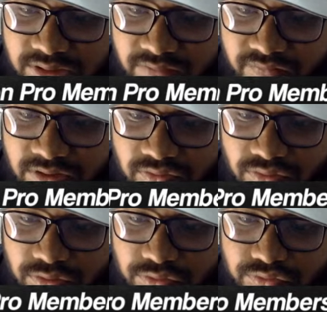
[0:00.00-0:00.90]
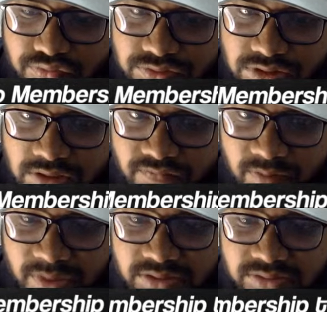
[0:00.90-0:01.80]
and we are going to choose alpha
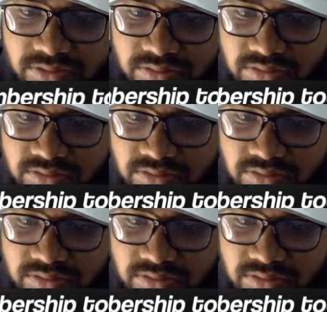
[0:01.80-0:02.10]
mask.